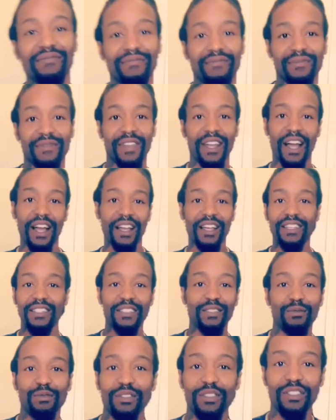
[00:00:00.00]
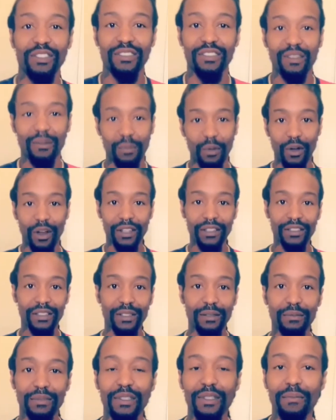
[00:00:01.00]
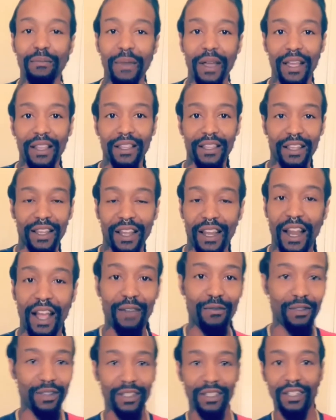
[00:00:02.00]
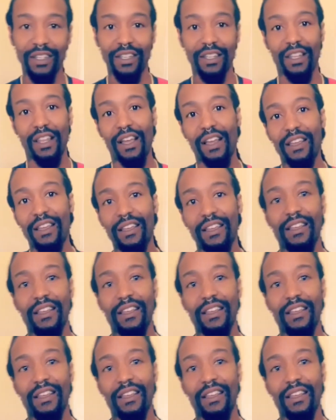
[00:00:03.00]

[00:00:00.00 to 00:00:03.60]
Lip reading: I guess it was just the Bart Simpson mainly that I really didn't like.